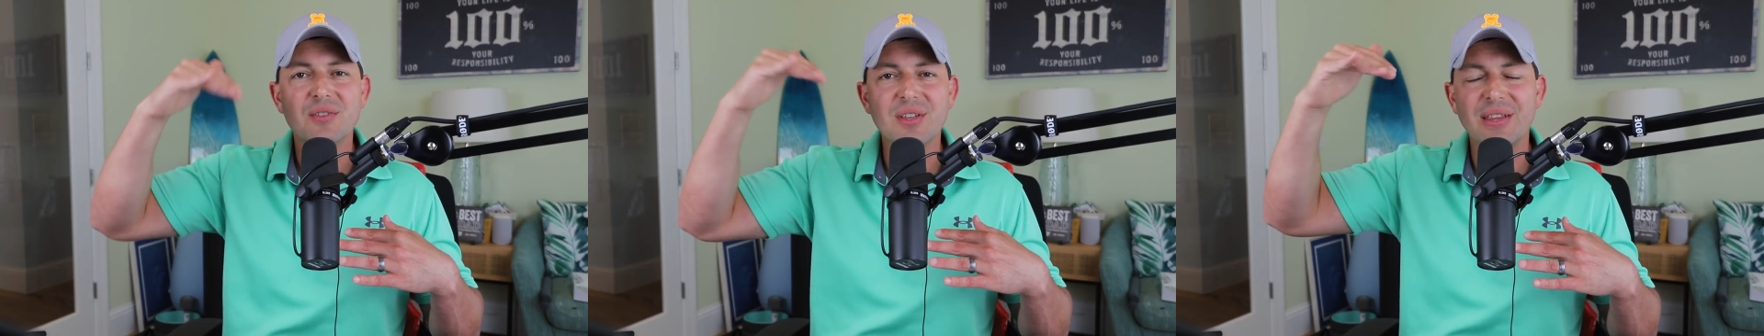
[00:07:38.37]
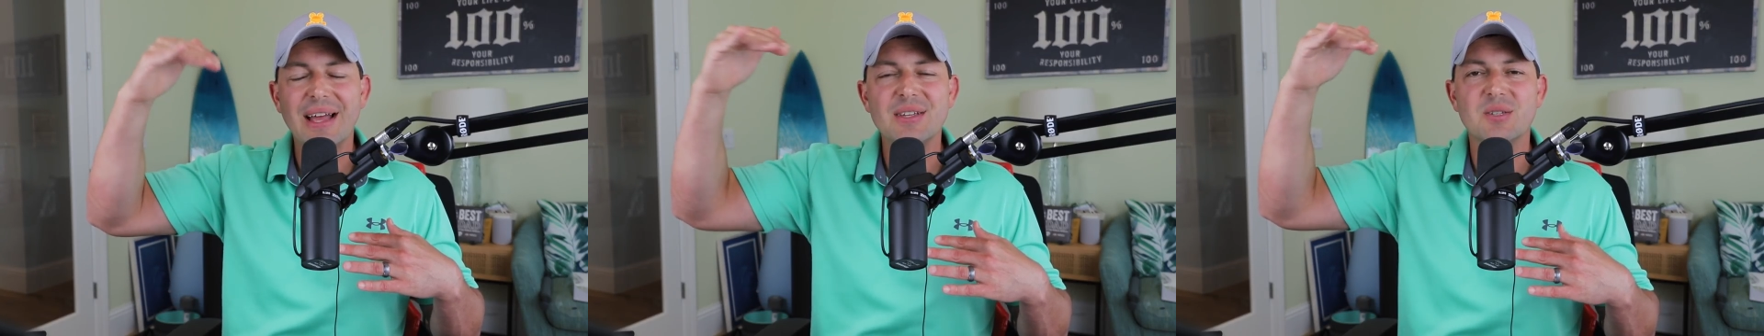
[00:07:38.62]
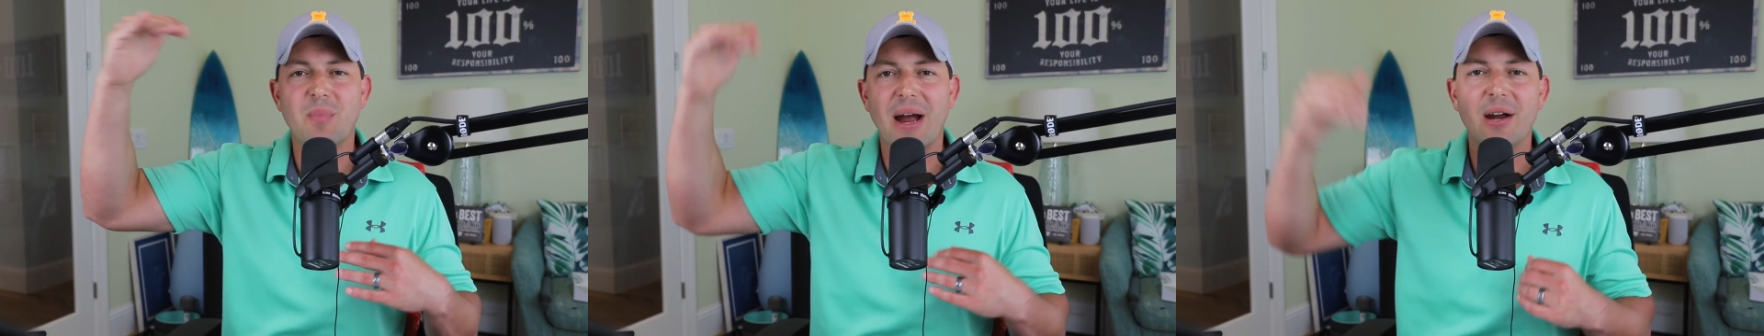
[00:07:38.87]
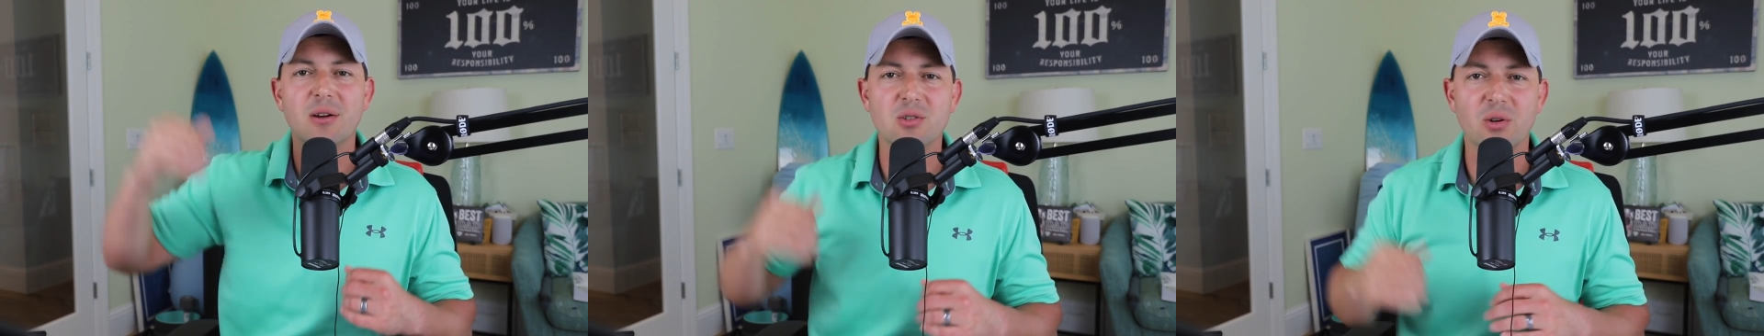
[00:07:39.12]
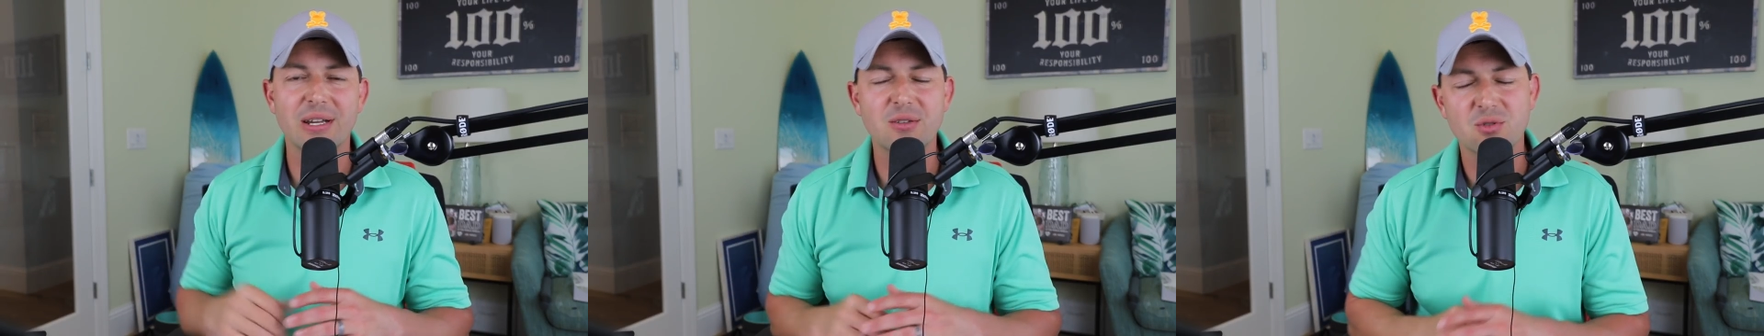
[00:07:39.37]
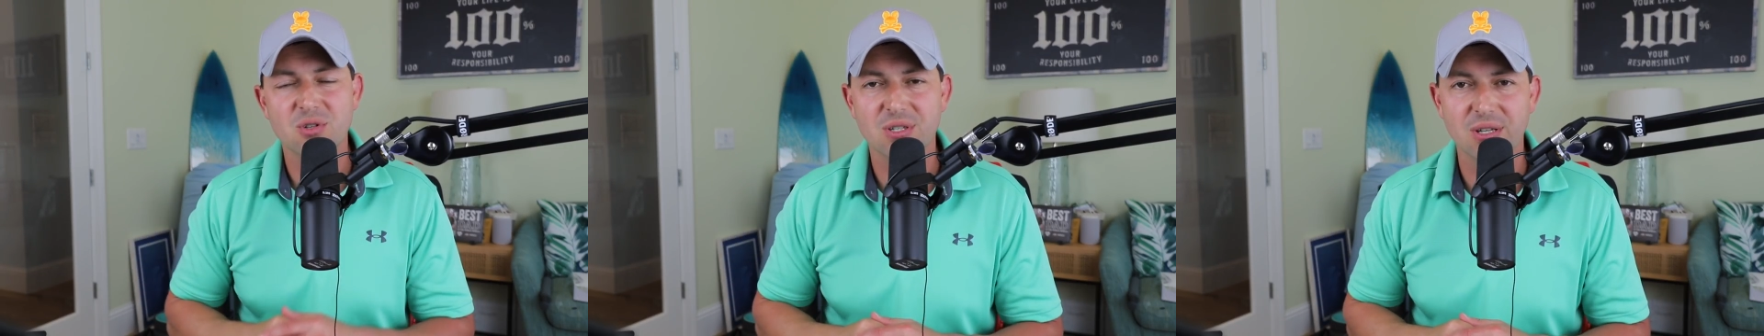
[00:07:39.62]
the less buyers are
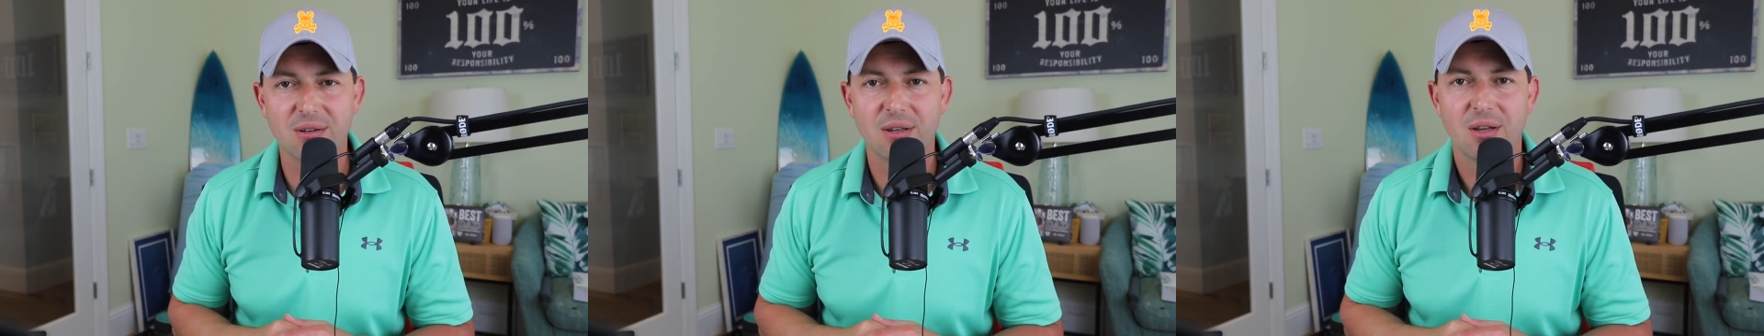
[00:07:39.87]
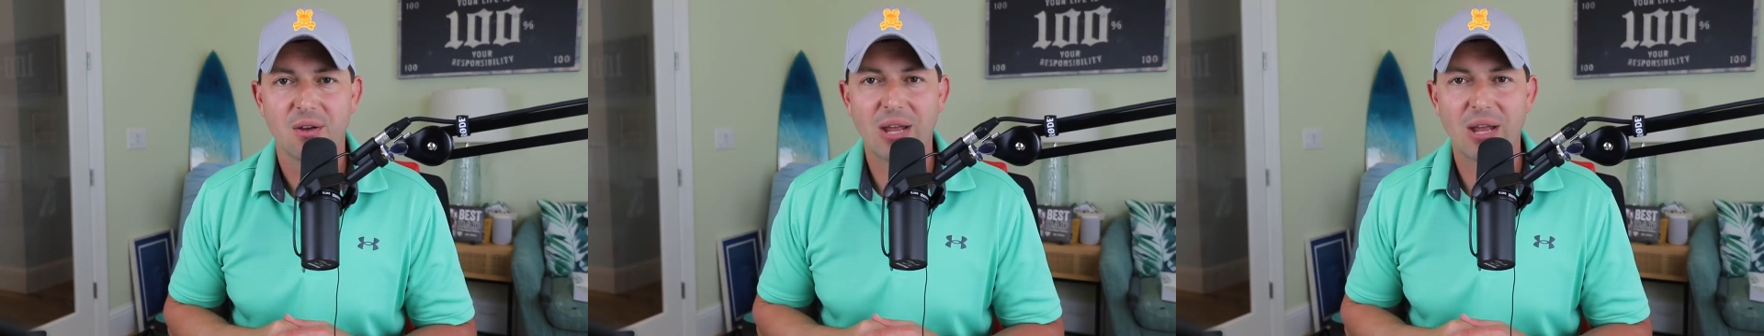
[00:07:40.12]
interested.